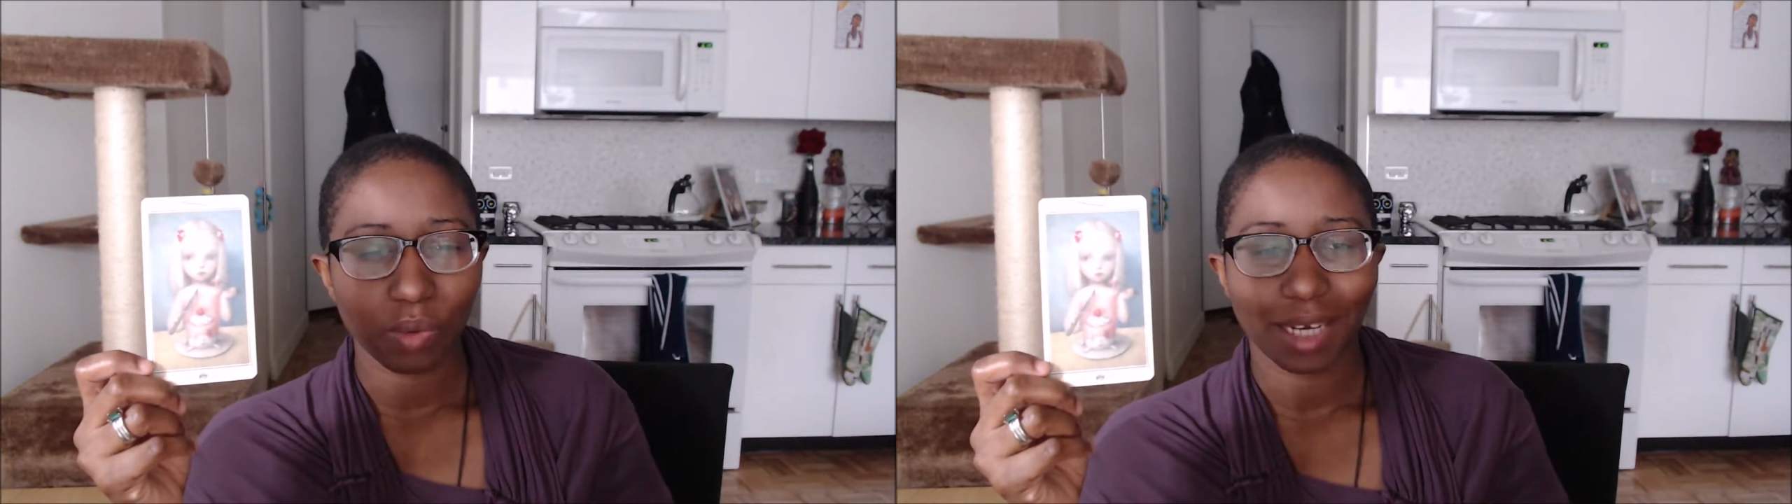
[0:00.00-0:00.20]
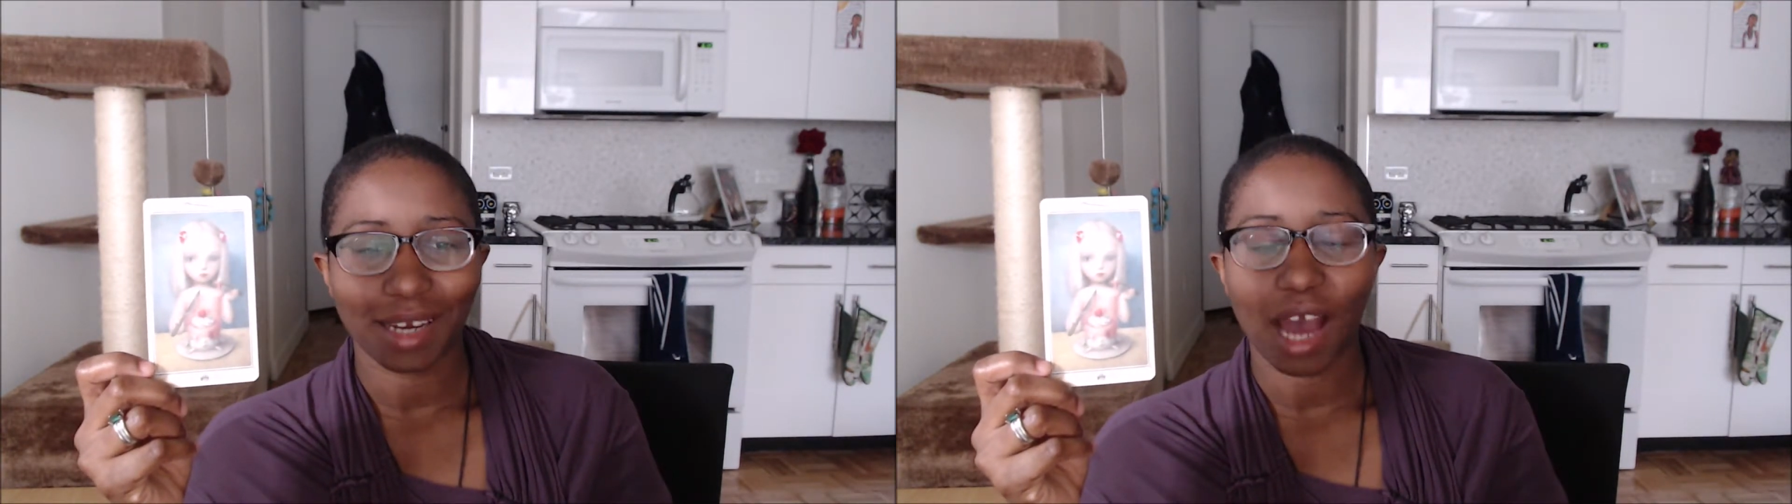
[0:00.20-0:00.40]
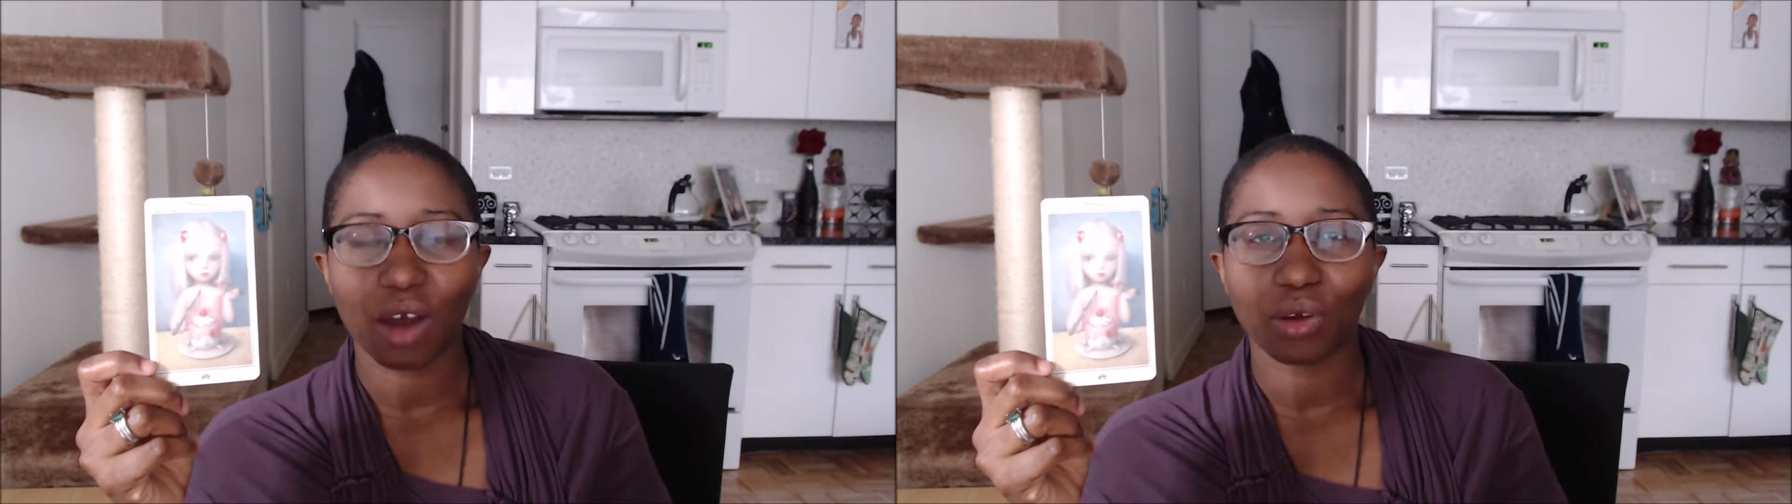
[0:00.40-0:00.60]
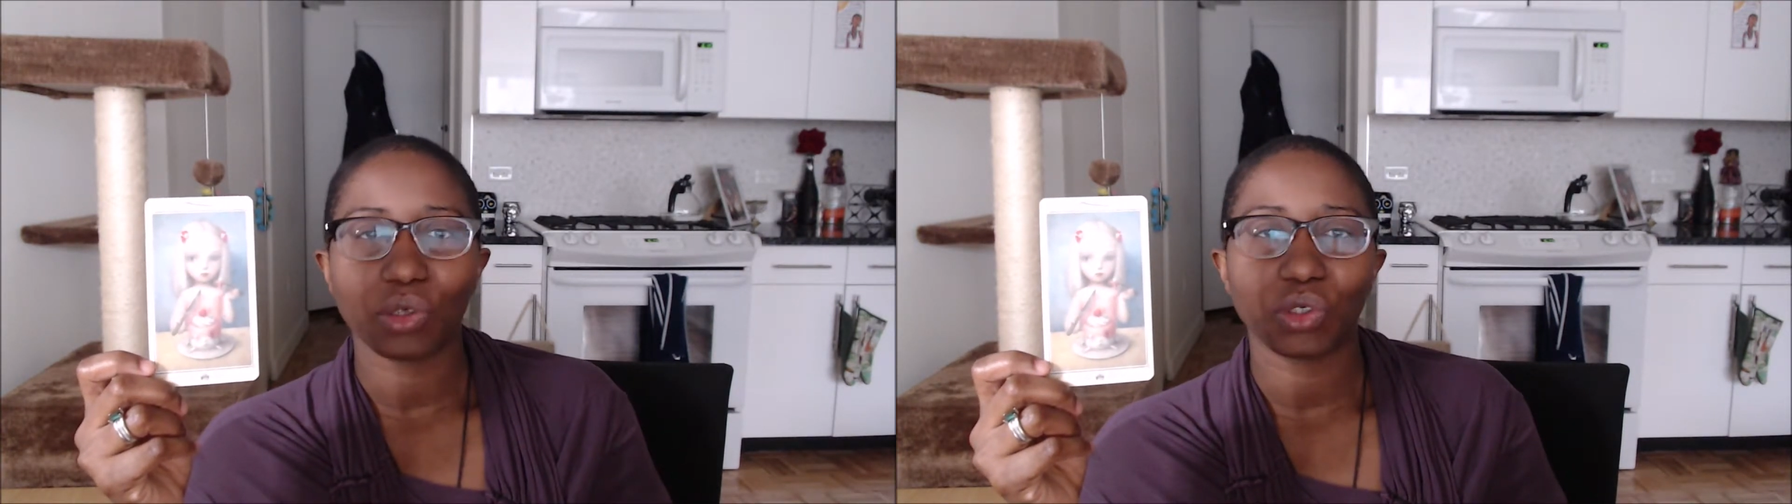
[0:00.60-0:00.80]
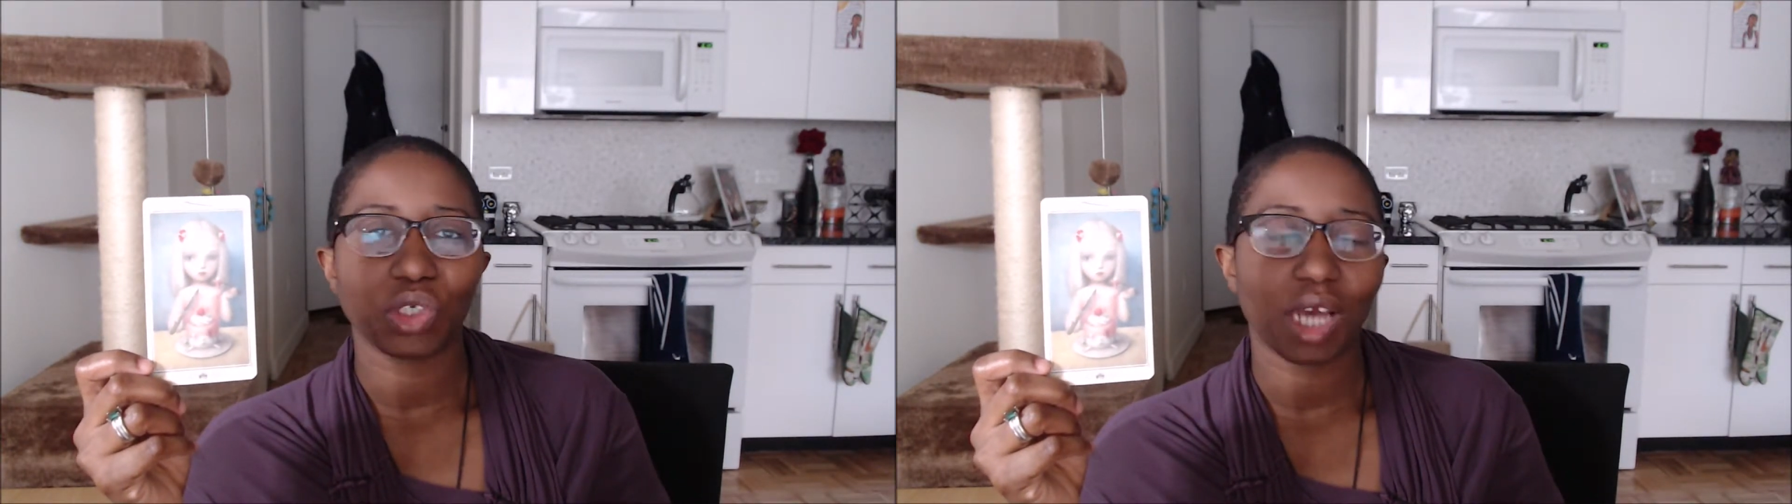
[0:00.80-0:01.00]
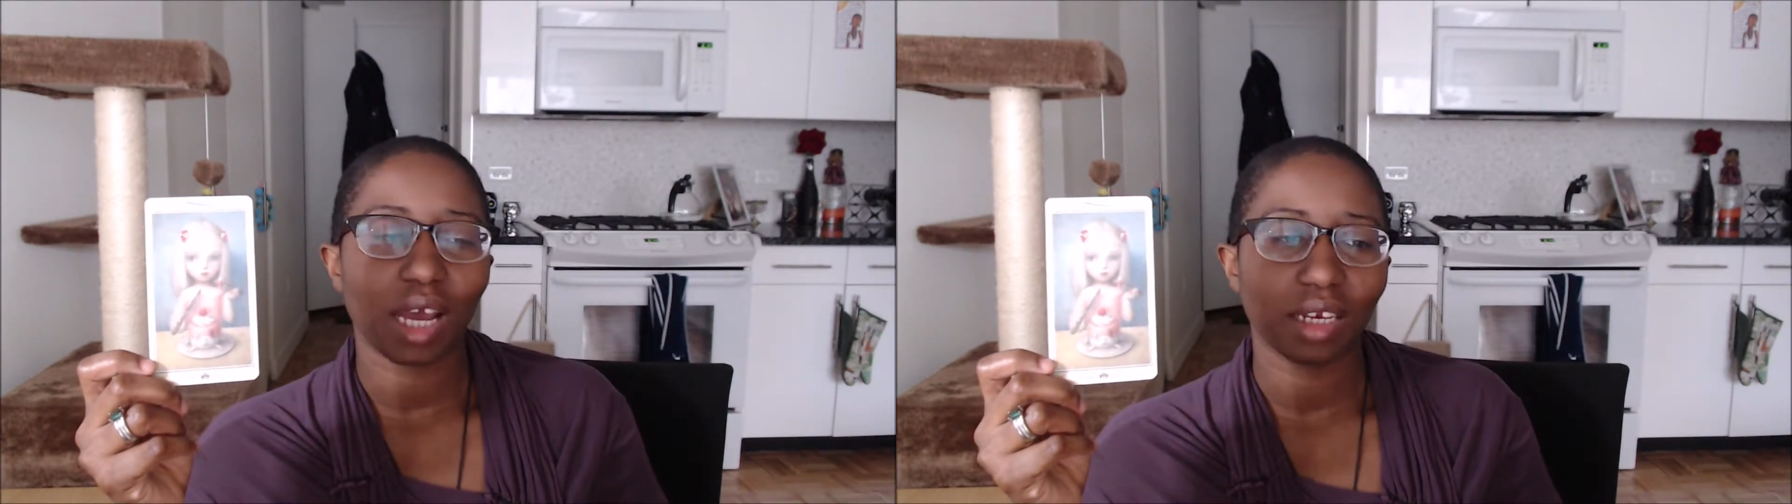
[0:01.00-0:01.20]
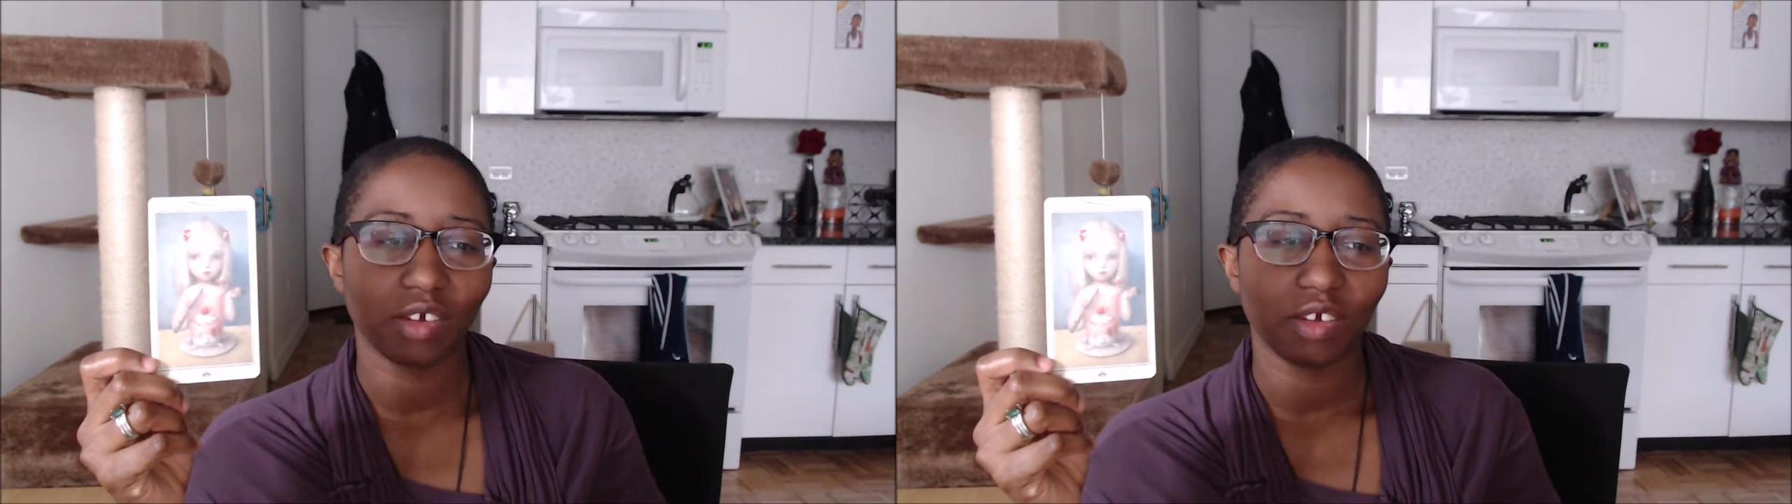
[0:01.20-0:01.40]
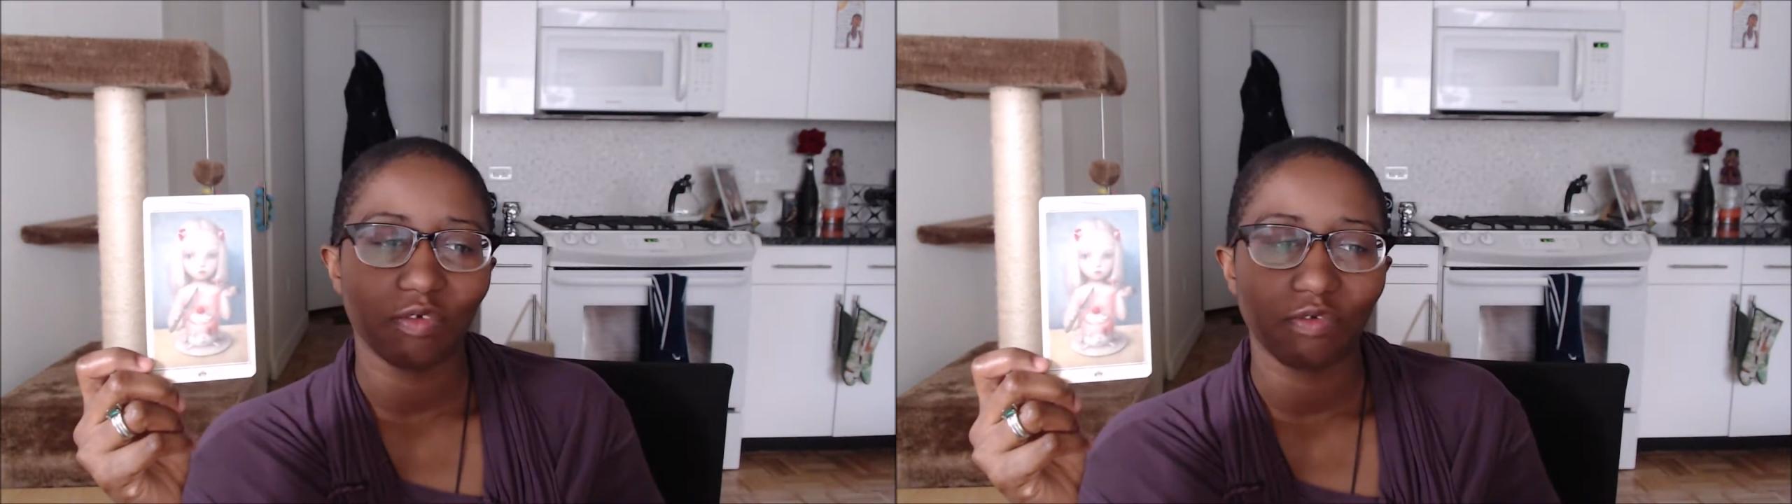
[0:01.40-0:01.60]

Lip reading: now you're just kind of,